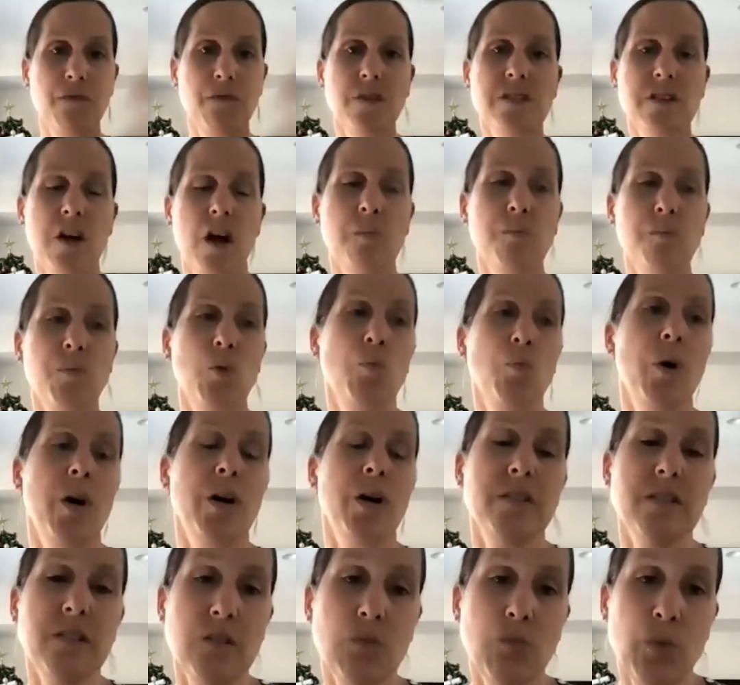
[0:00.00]
for example,
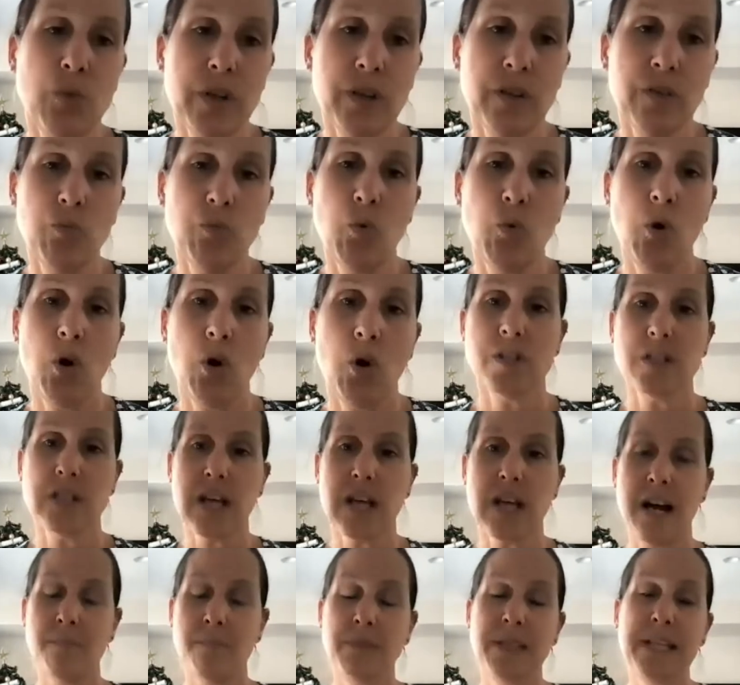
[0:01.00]
what with what
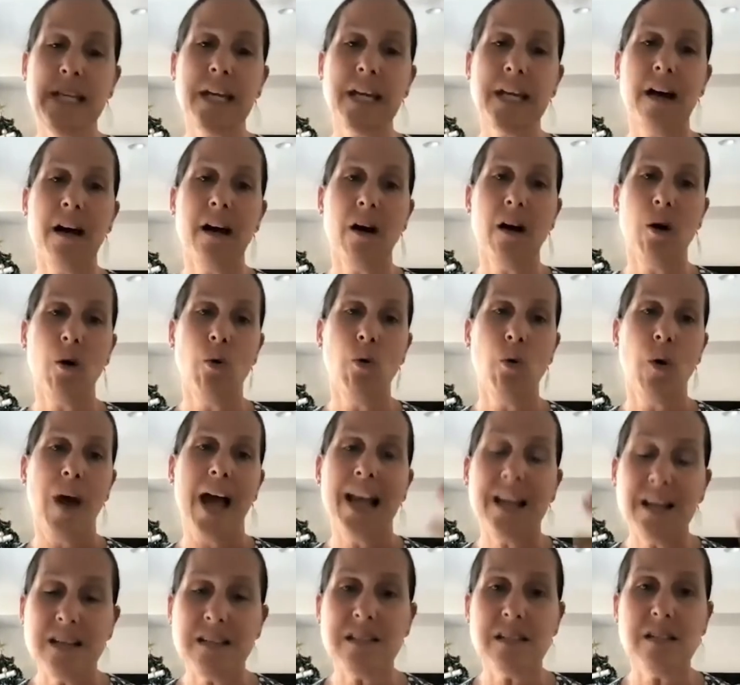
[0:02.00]
um, Leah or
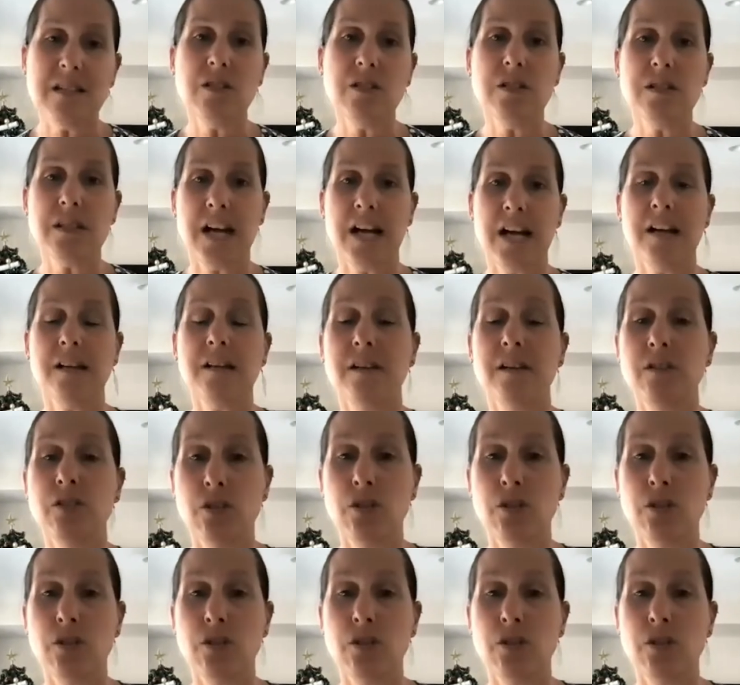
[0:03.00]
Alison do,